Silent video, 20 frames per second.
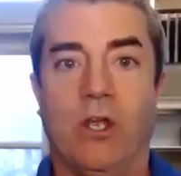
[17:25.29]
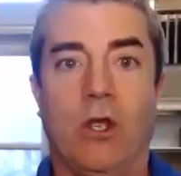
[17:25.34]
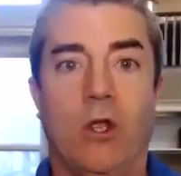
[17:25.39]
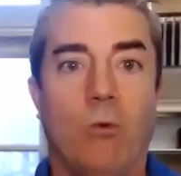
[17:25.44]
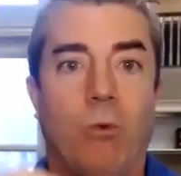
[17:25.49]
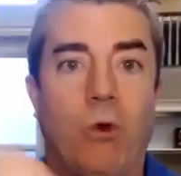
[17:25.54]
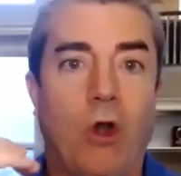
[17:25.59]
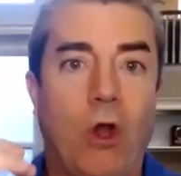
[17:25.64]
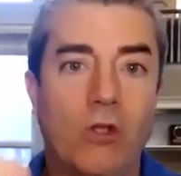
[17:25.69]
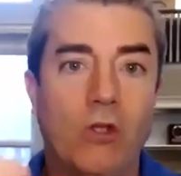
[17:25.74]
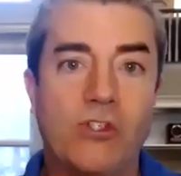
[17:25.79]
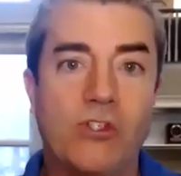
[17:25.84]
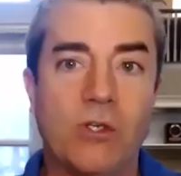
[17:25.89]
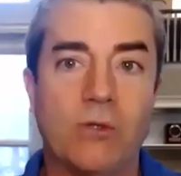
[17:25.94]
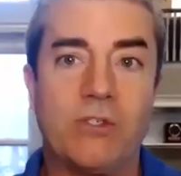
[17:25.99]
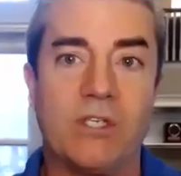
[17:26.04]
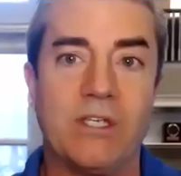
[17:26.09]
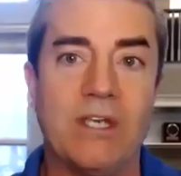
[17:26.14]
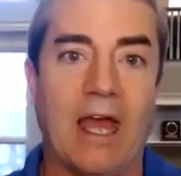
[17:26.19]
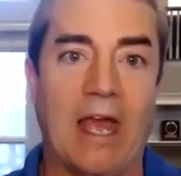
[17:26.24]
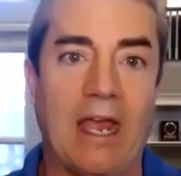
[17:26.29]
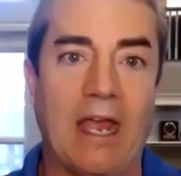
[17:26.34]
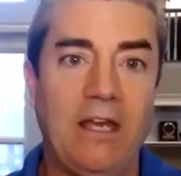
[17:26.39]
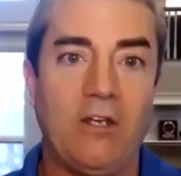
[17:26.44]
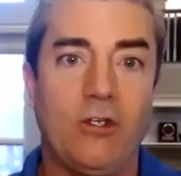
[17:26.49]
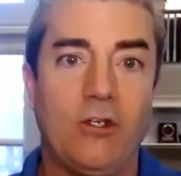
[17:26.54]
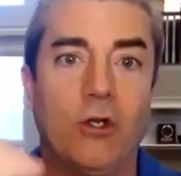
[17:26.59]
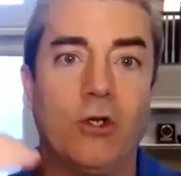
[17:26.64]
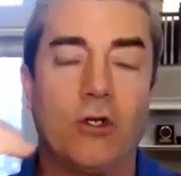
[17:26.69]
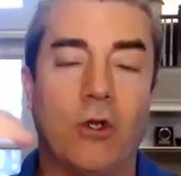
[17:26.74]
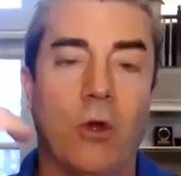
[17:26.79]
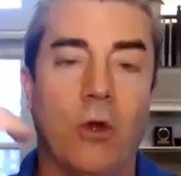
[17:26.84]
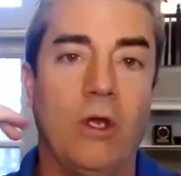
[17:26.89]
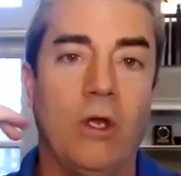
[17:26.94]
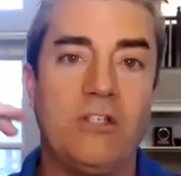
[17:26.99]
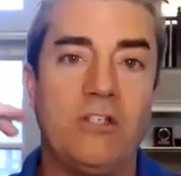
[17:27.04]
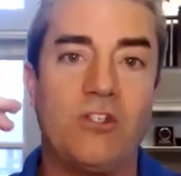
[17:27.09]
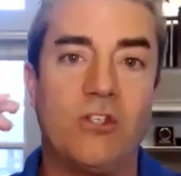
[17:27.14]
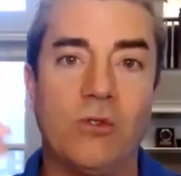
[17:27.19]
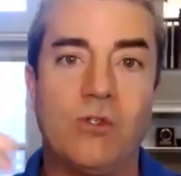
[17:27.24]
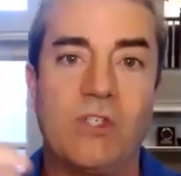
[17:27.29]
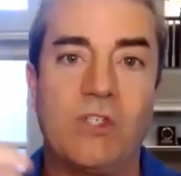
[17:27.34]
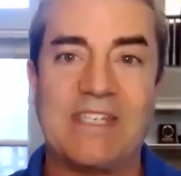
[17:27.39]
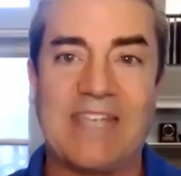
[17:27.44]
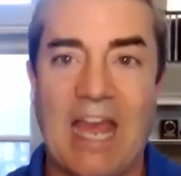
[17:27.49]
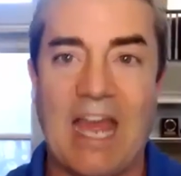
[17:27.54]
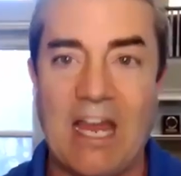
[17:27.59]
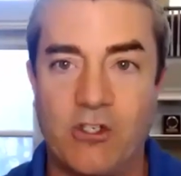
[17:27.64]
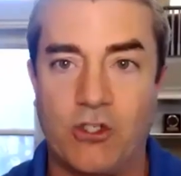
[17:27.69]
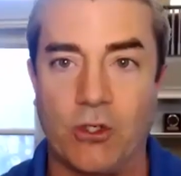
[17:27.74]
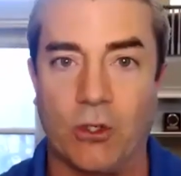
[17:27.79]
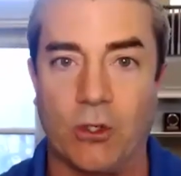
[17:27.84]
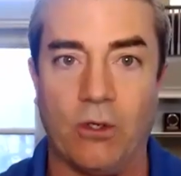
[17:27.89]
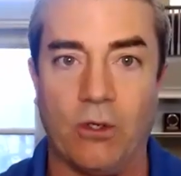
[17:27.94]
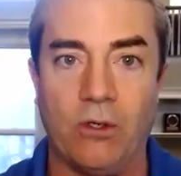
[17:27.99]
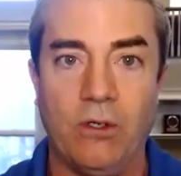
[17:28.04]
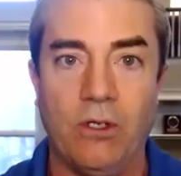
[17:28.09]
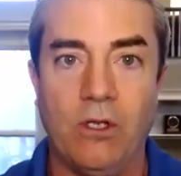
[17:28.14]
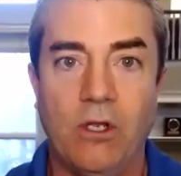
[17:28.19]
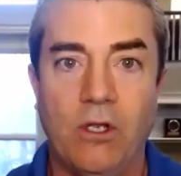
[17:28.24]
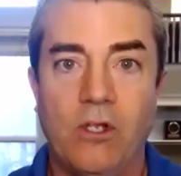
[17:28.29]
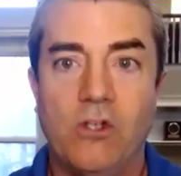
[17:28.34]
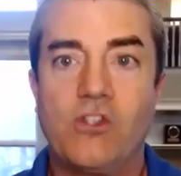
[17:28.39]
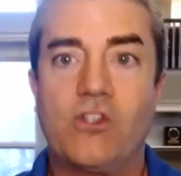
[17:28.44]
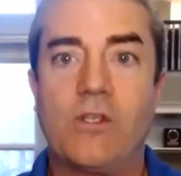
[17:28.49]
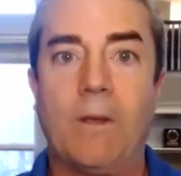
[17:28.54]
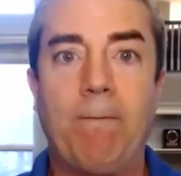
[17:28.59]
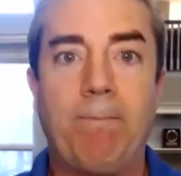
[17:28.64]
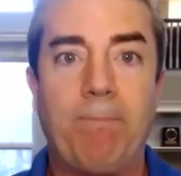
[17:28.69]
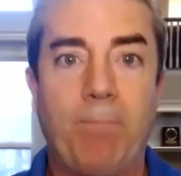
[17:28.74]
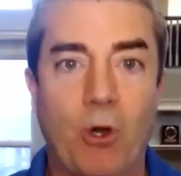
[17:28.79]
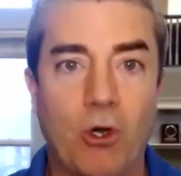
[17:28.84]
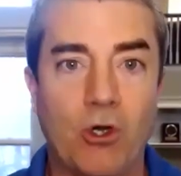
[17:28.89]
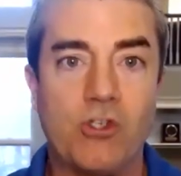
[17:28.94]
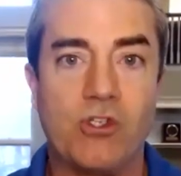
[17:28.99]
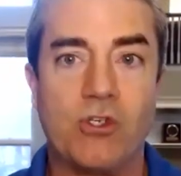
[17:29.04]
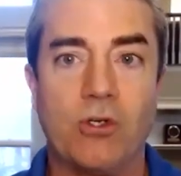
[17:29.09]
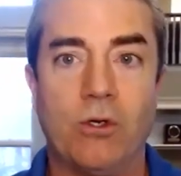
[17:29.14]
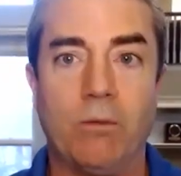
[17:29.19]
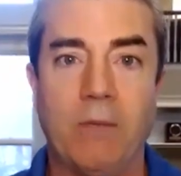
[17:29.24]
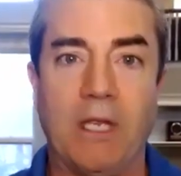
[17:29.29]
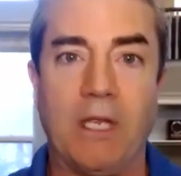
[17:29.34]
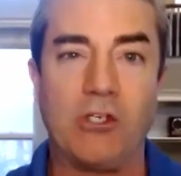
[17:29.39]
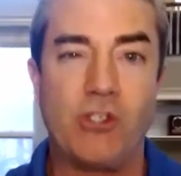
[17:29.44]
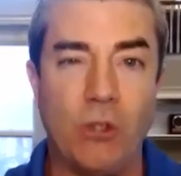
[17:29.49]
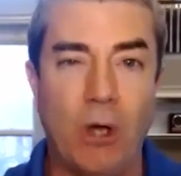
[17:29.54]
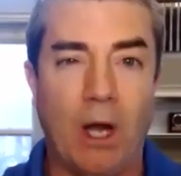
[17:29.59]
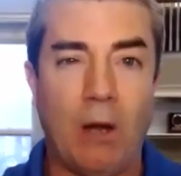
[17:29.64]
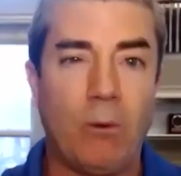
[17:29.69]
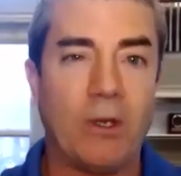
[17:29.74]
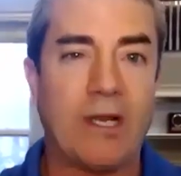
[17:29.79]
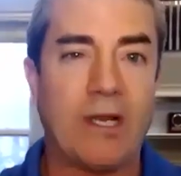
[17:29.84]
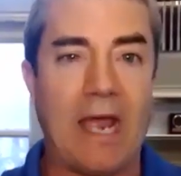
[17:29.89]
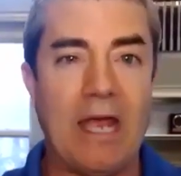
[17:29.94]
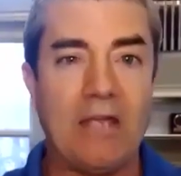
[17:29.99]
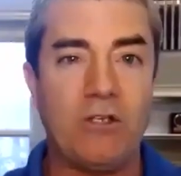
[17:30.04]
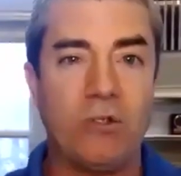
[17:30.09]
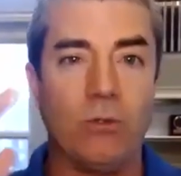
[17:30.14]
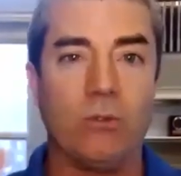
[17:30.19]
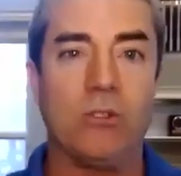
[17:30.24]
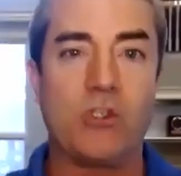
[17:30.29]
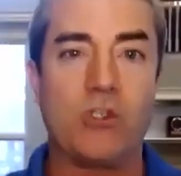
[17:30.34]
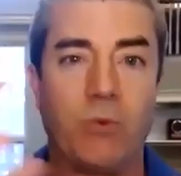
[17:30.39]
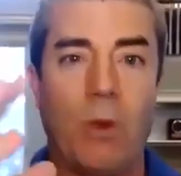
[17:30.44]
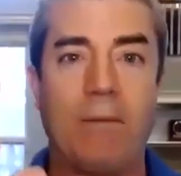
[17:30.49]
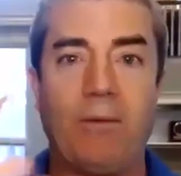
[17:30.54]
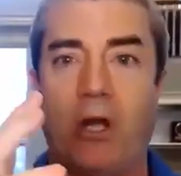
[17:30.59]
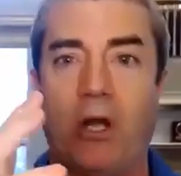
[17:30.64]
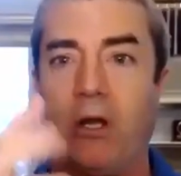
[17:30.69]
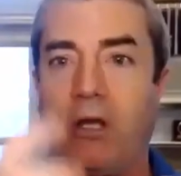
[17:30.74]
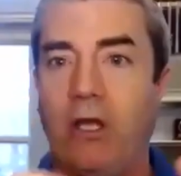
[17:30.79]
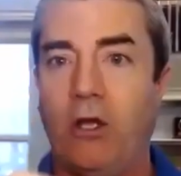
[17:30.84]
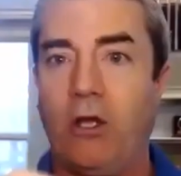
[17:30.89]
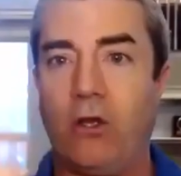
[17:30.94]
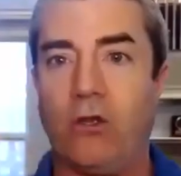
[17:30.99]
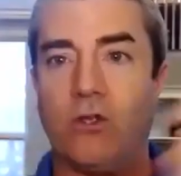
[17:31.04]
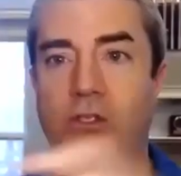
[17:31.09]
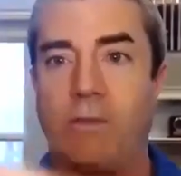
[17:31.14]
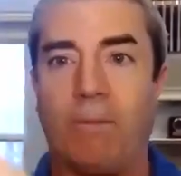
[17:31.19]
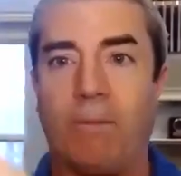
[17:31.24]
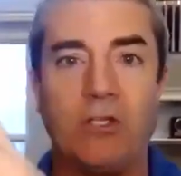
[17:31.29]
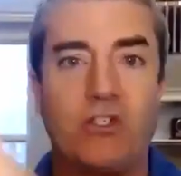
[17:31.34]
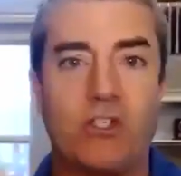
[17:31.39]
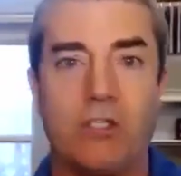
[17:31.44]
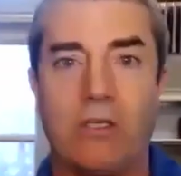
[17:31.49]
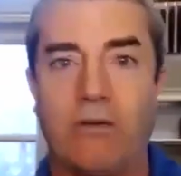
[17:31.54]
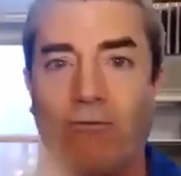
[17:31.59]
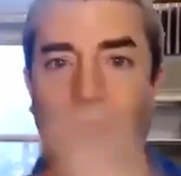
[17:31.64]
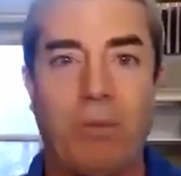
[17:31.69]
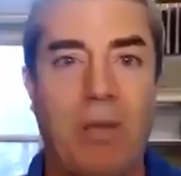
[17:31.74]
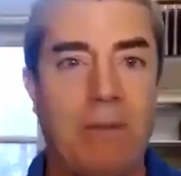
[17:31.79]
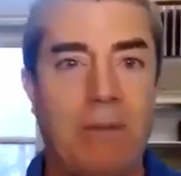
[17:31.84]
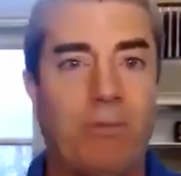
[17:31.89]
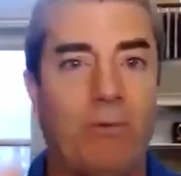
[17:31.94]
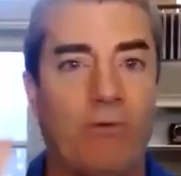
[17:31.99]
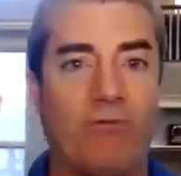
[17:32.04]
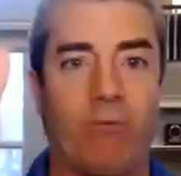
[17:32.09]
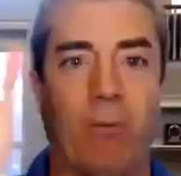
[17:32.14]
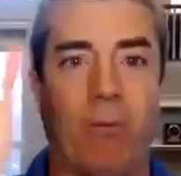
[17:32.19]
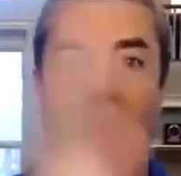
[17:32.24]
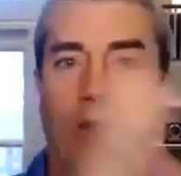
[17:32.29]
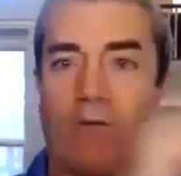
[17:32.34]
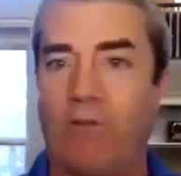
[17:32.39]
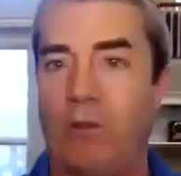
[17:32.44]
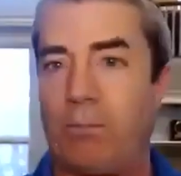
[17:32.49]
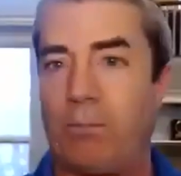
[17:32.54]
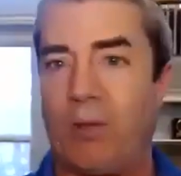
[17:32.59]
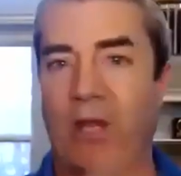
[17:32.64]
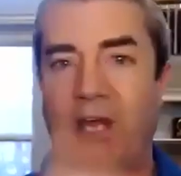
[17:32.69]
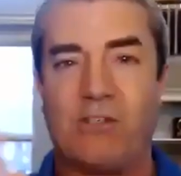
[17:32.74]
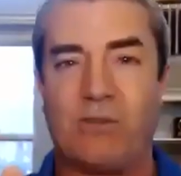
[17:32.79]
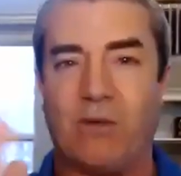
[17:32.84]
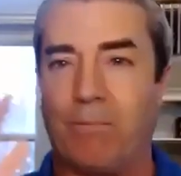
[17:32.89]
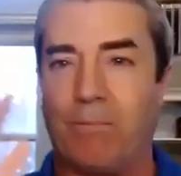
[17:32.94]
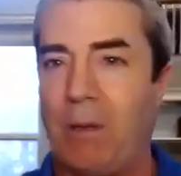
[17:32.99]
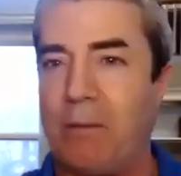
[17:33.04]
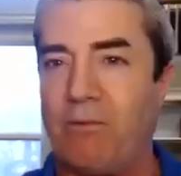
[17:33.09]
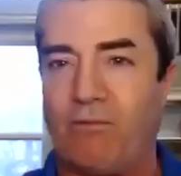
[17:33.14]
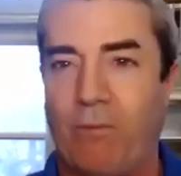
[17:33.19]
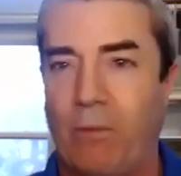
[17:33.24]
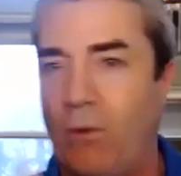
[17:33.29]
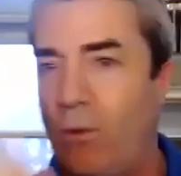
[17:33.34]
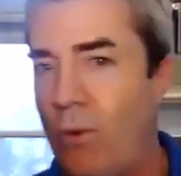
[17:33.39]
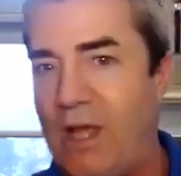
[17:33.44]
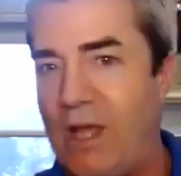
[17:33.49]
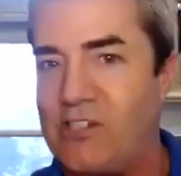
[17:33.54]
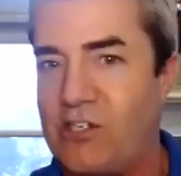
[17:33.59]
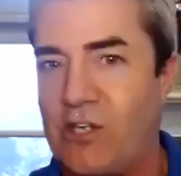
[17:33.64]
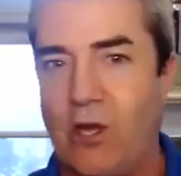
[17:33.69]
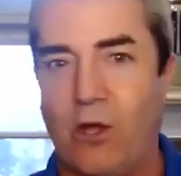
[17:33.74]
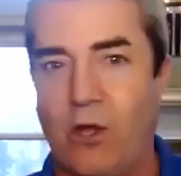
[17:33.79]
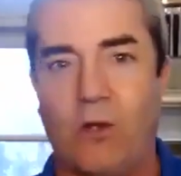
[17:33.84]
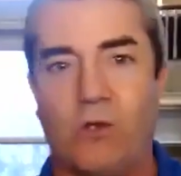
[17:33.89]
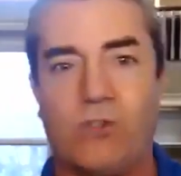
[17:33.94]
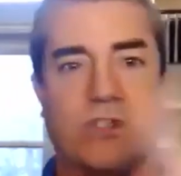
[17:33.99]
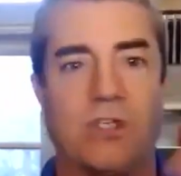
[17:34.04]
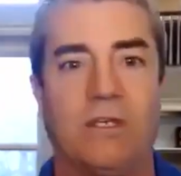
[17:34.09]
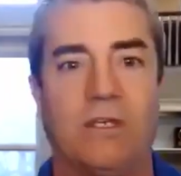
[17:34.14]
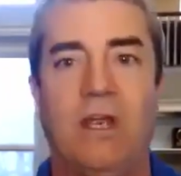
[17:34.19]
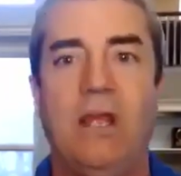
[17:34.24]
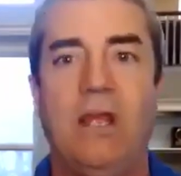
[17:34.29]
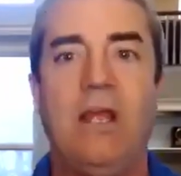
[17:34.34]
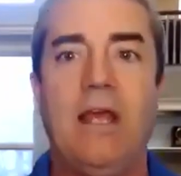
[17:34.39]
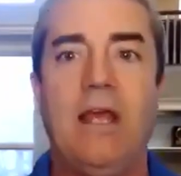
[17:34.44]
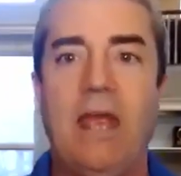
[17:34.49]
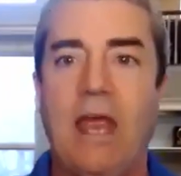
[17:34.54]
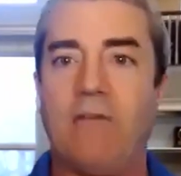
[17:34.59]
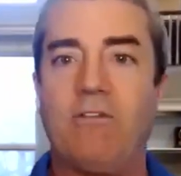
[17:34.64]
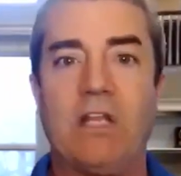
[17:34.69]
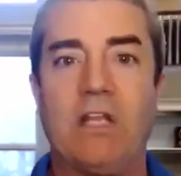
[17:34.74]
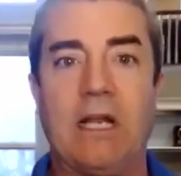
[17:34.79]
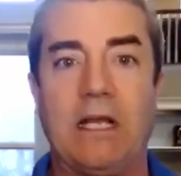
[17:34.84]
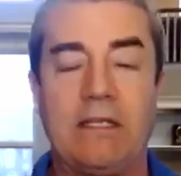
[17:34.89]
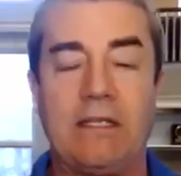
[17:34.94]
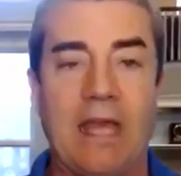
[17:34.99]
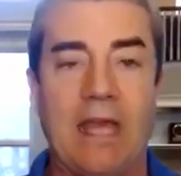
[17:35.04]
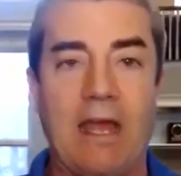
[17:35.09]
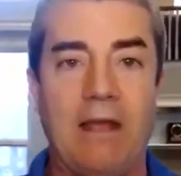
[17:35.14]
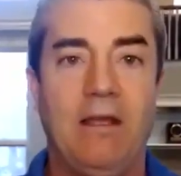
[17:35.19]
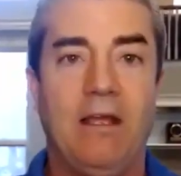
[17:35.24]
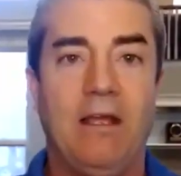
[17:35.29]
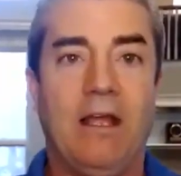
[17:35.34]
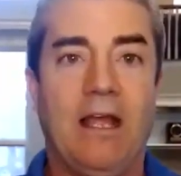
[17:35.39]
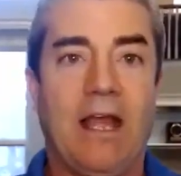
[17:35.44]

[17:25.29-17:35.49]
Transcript: We're also tonight, you're going to schedule some personal meetings. You know how we're kind of doing this webinar here? There's a bunch of different people from all over the place. We have people from the West Coast and everything like that.